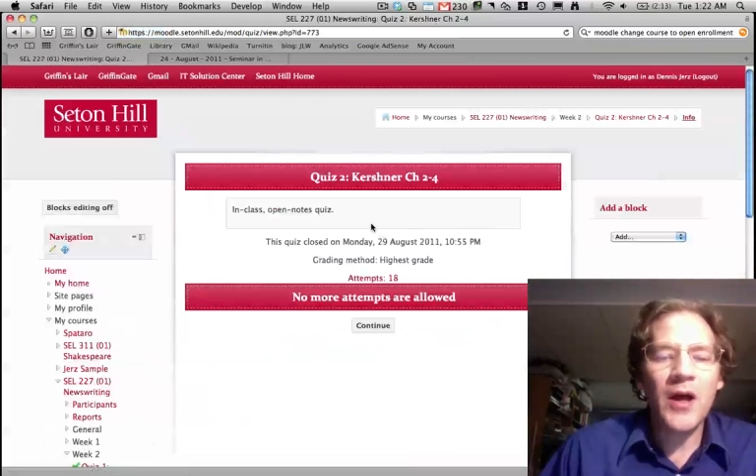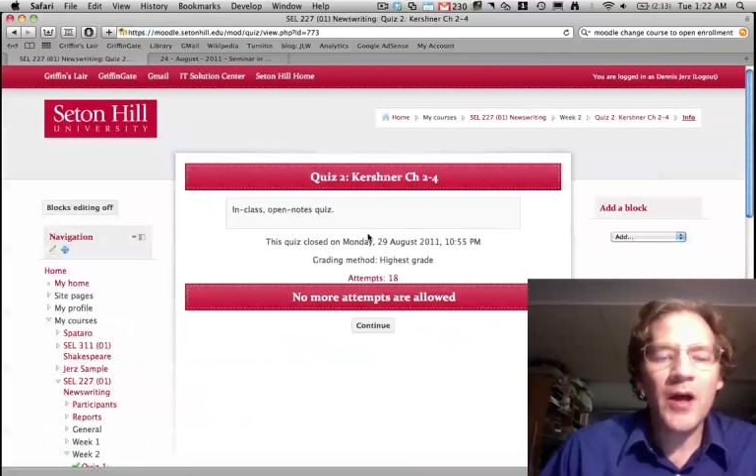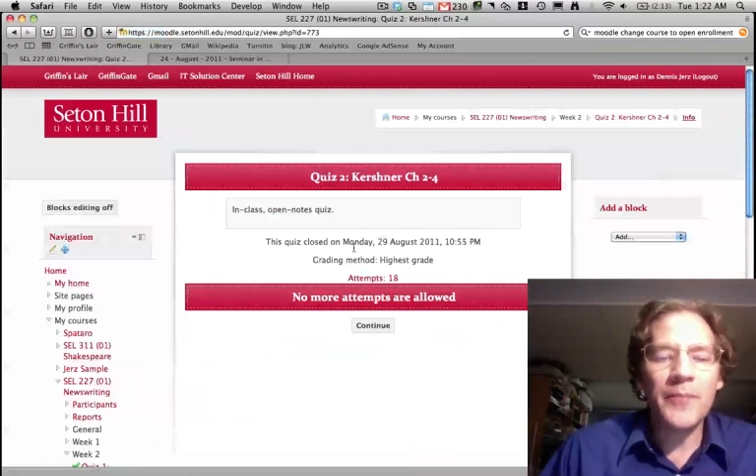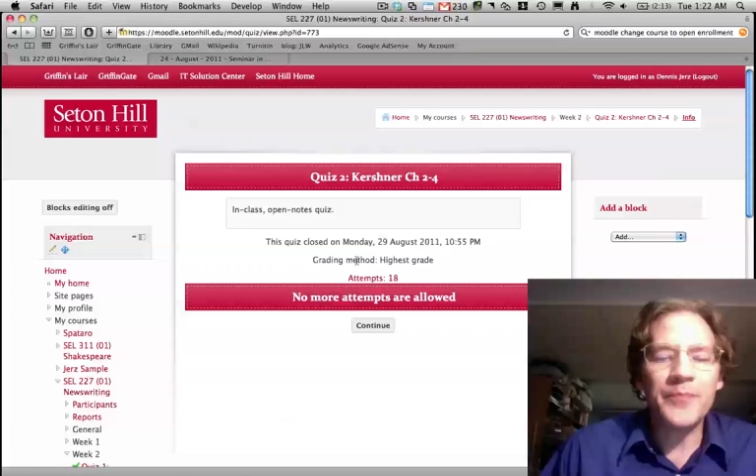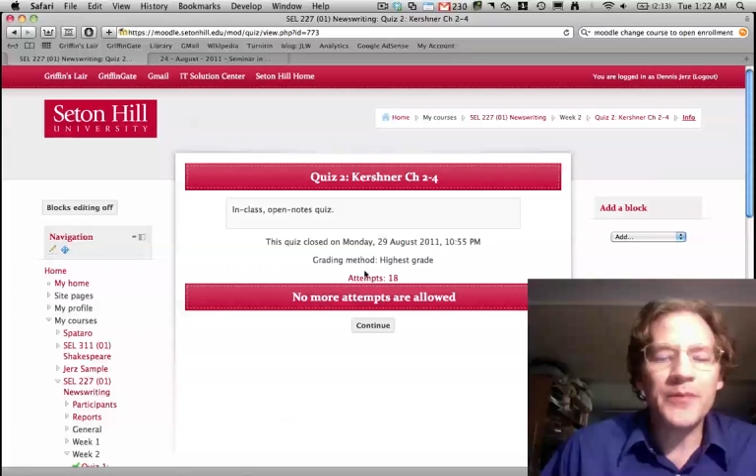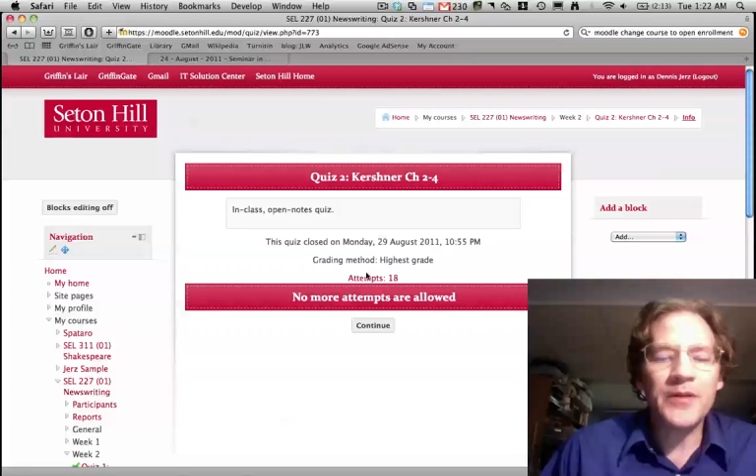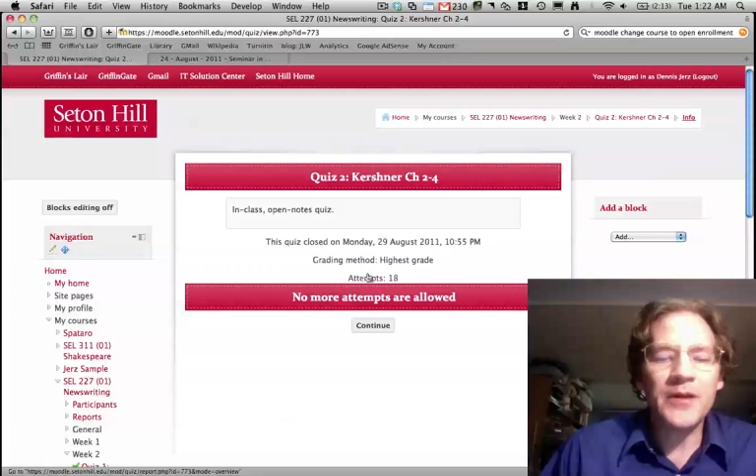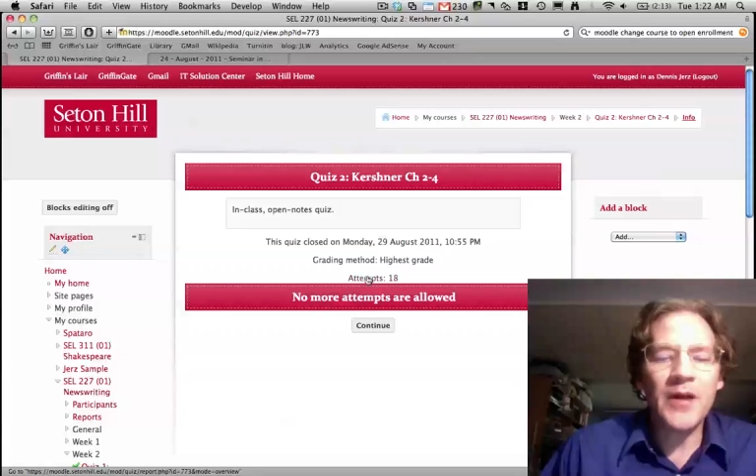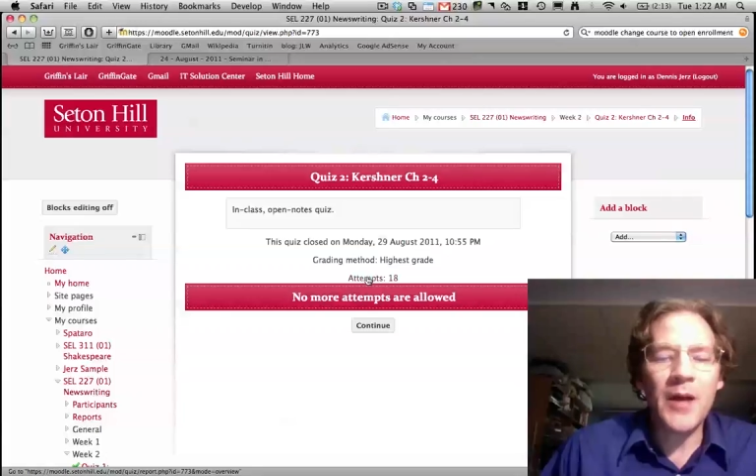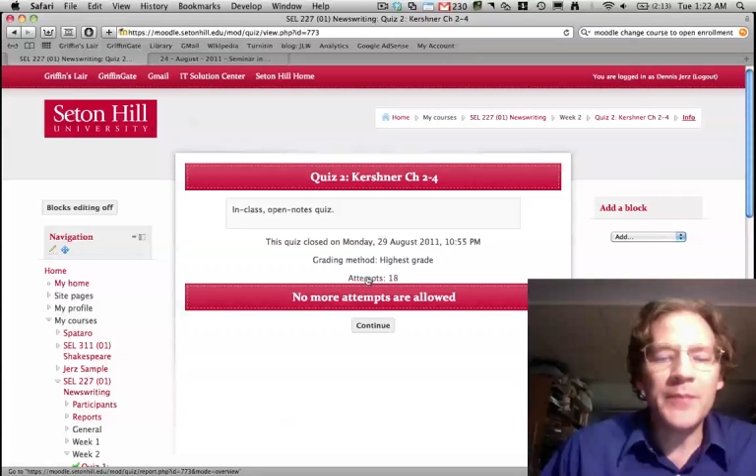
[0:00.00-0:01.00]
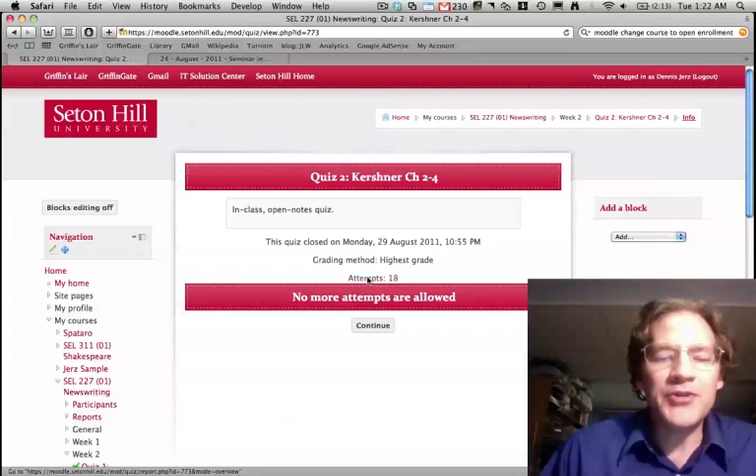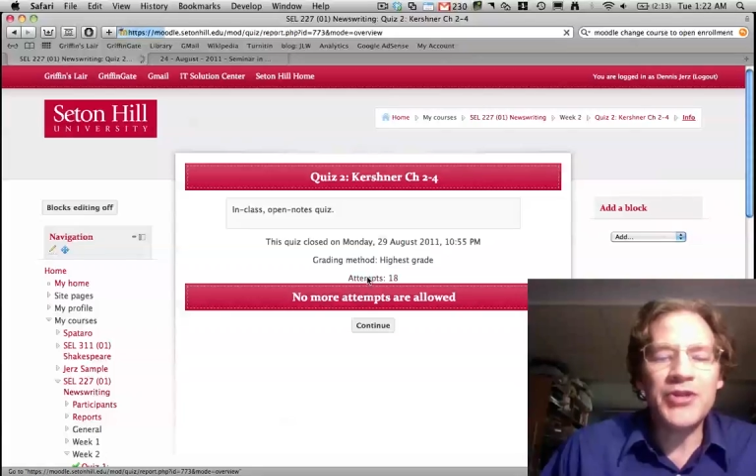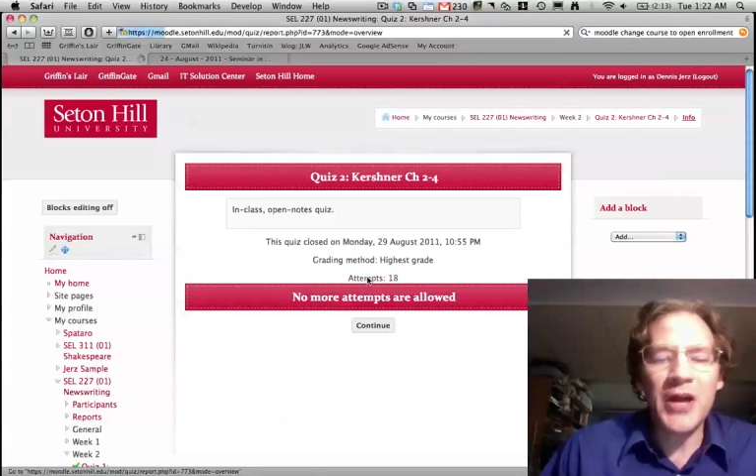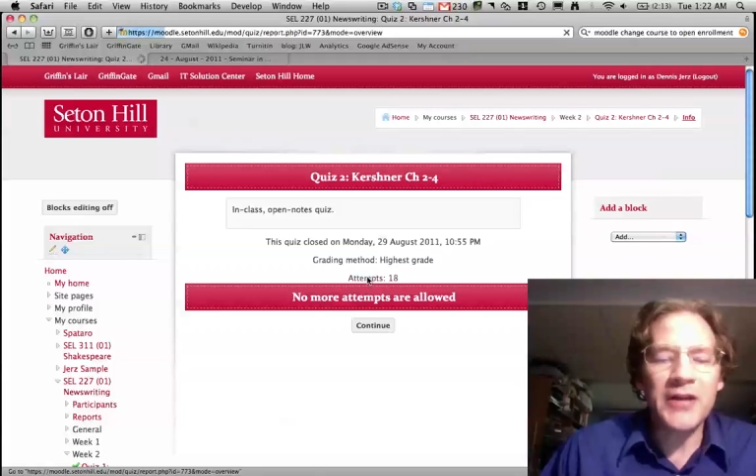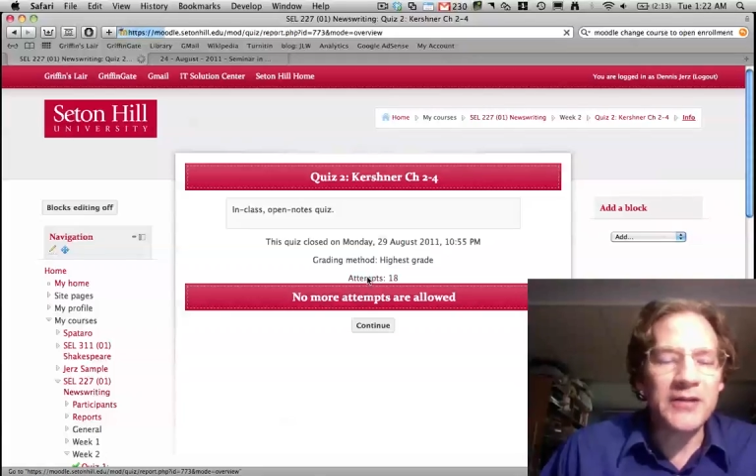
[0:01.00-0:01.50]

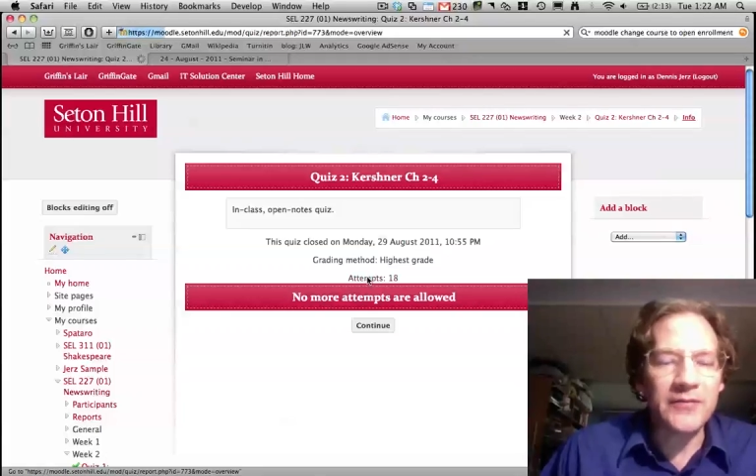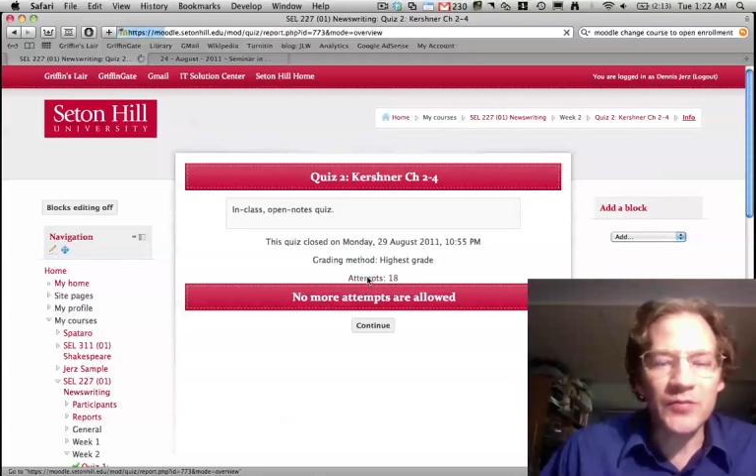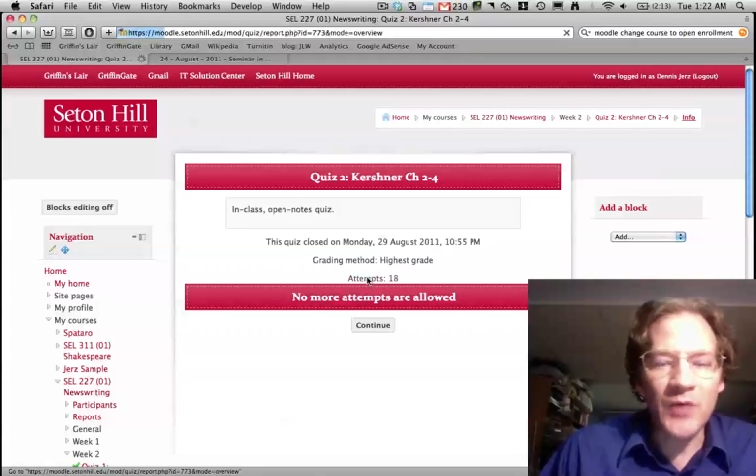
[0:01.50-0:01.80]
objective,